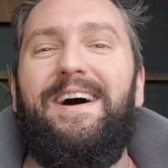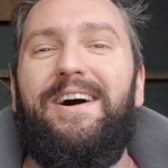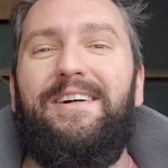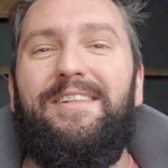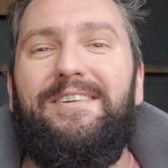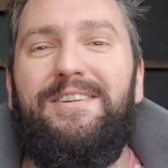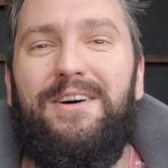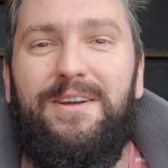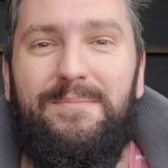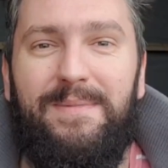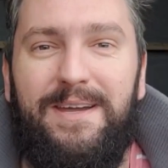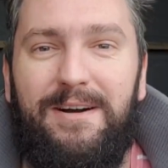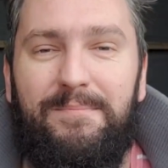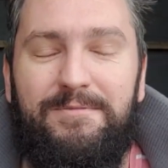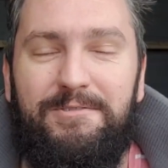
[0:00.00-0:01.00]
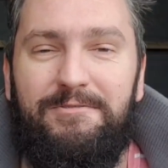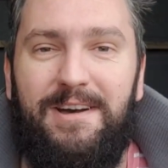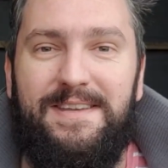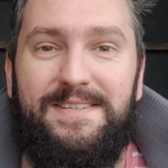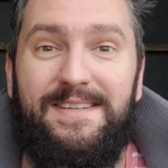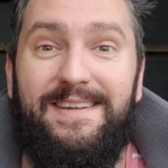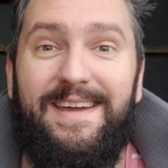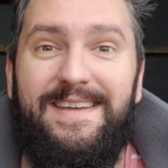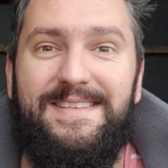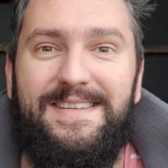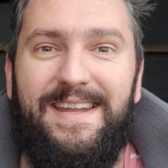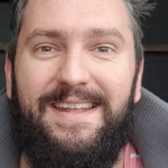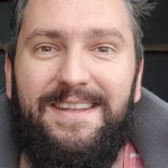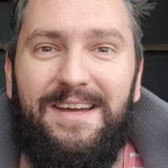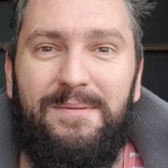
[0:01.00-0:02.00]
Although knowing me, I'll procrastinate
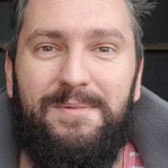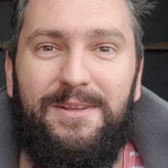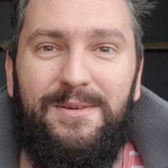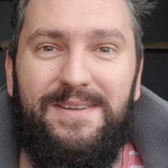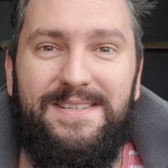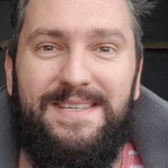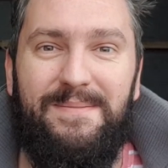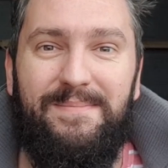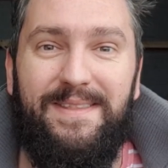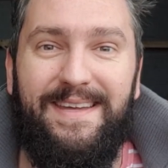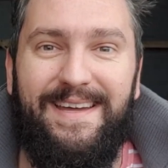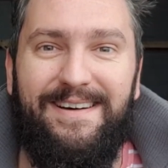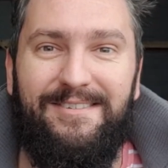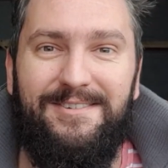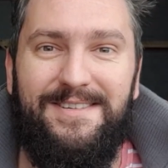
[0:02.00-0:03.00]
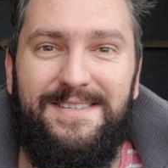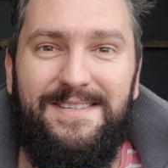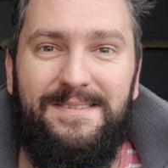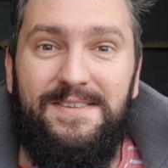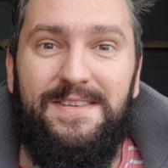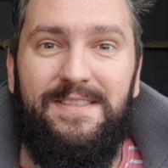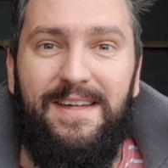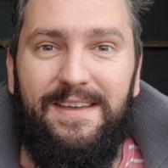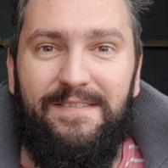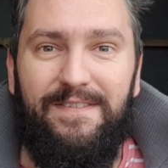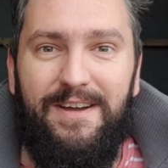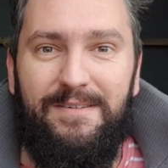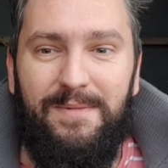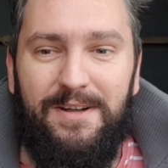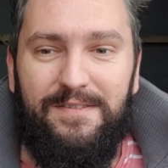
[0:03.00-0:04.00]
and end up doing something else. So thank you
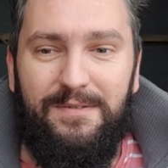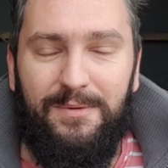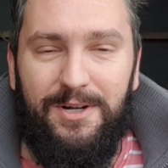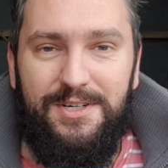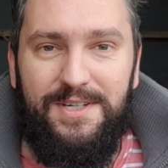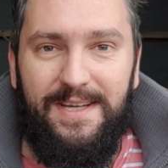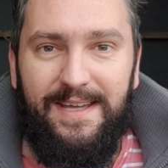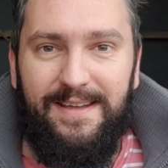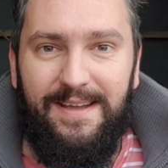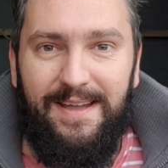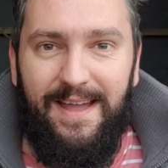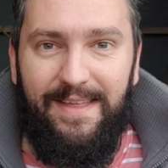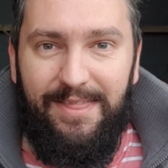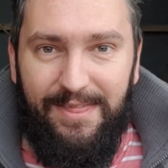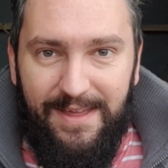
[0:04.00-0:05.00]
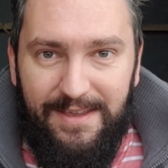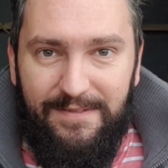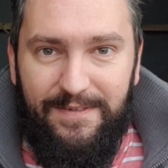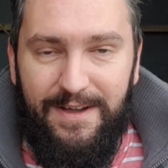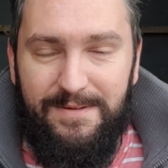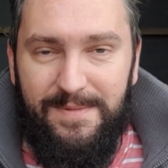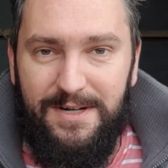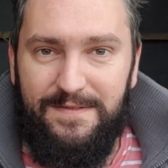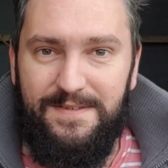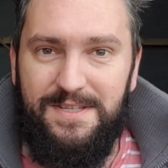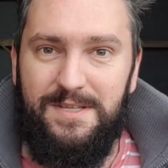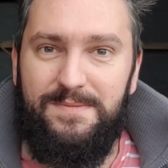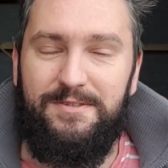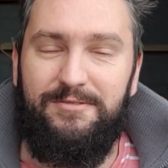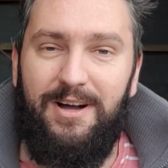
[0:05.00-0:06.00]
very much for watching. Thank you very much for
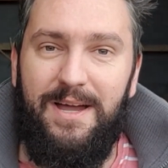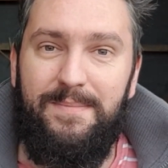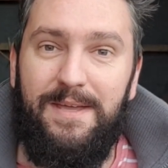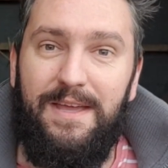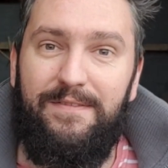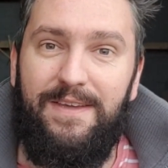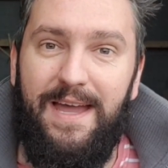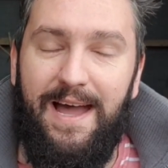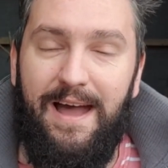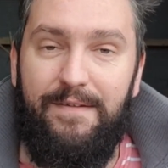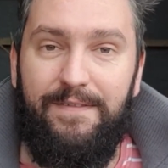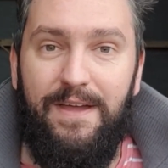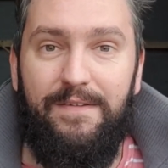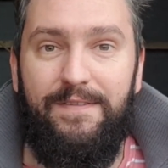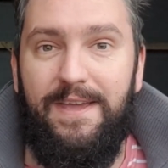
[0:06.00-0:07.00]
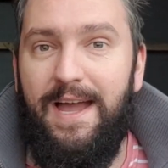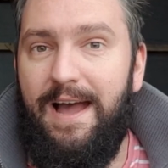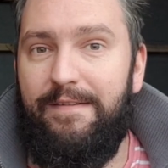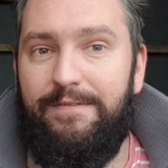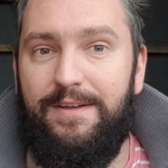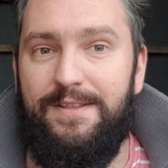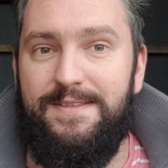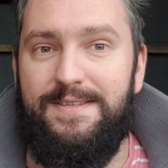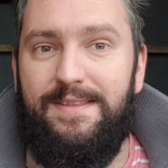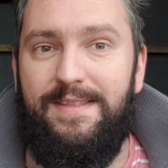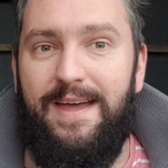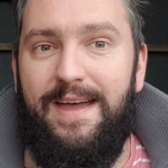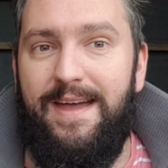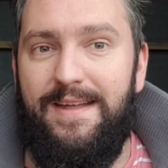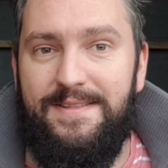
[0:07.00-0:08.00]
subscribing if you have. If you haven't,
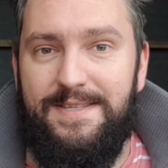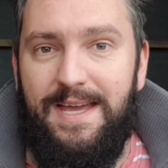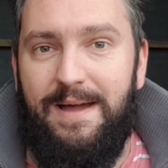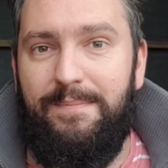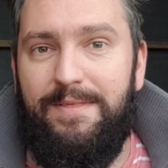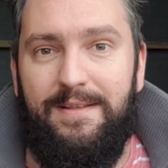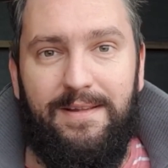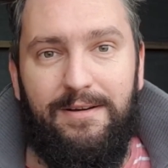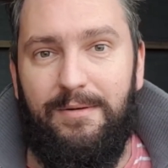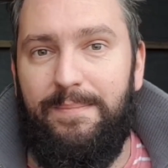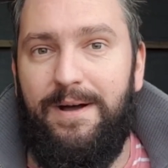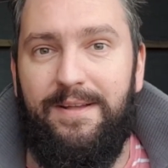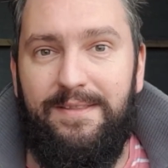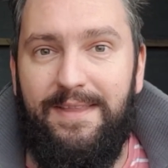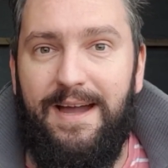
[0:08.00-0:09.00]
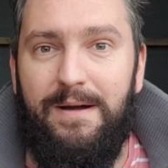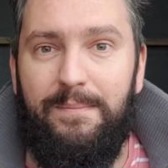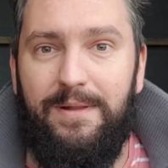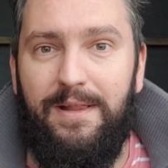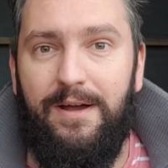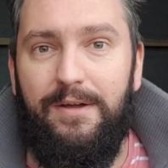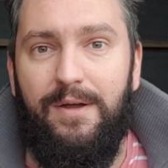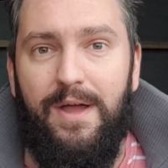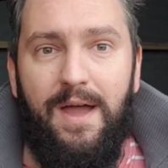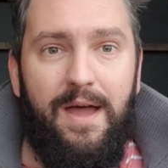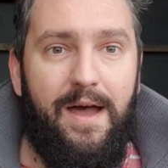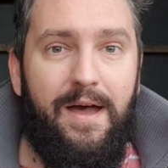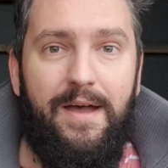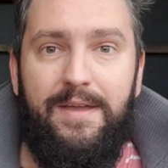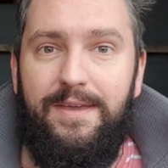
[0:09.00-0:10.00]
then tap the little button down below.
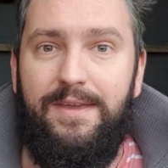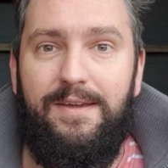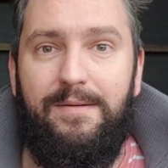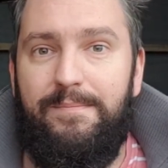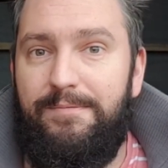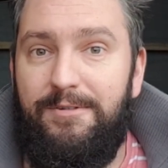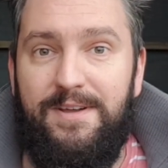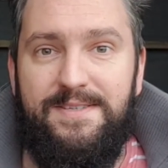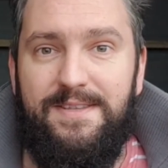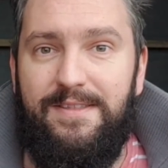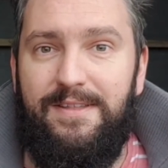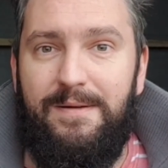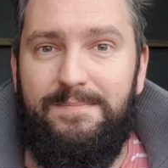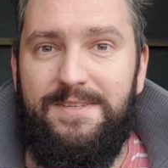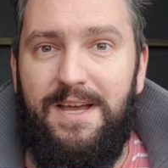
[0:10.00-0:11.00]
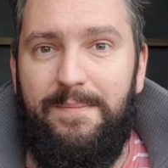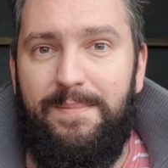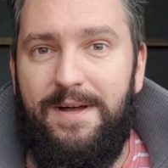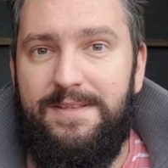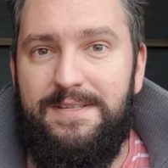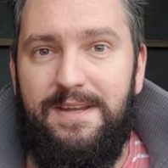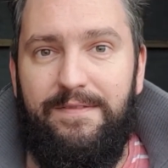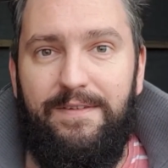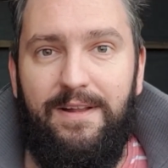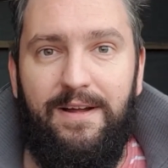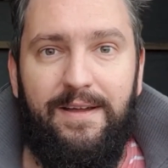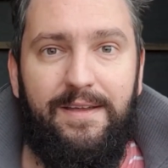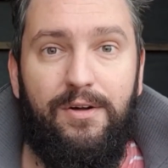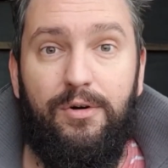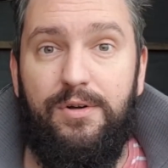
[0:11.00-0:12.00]
You can press the thumbs up button if you
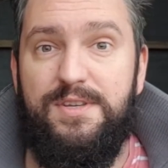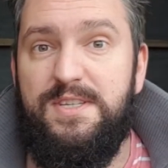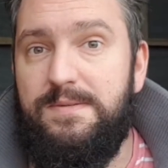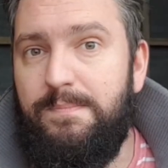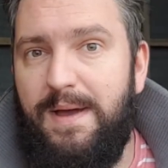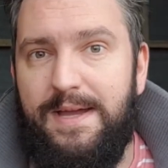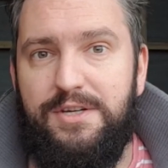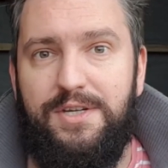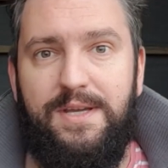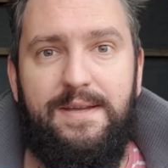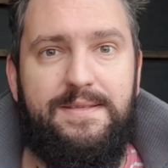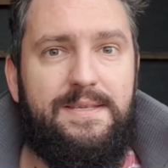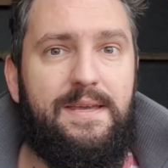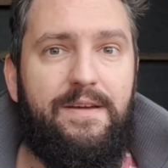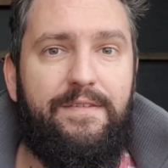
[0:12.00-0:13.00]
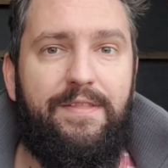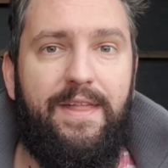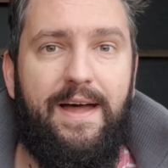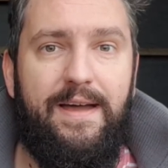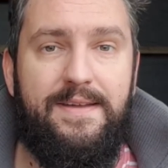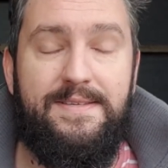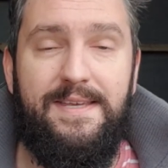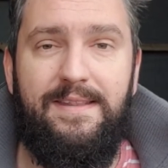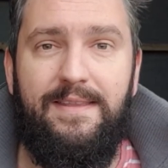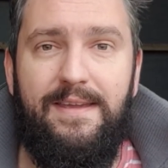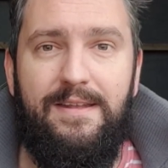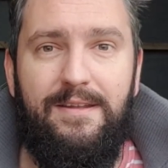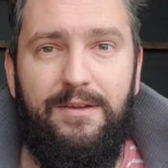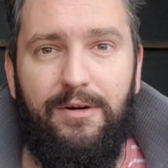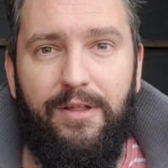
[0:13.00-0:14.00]
like, or smash it if that is
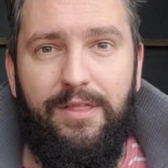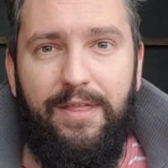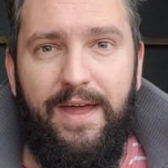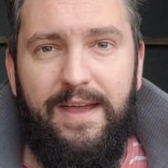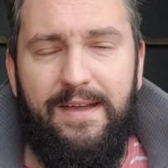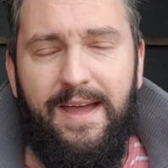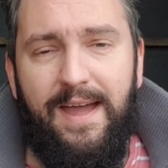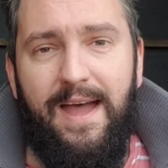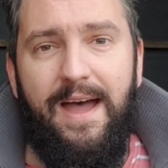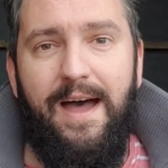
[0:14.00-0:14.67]
indeed your thing.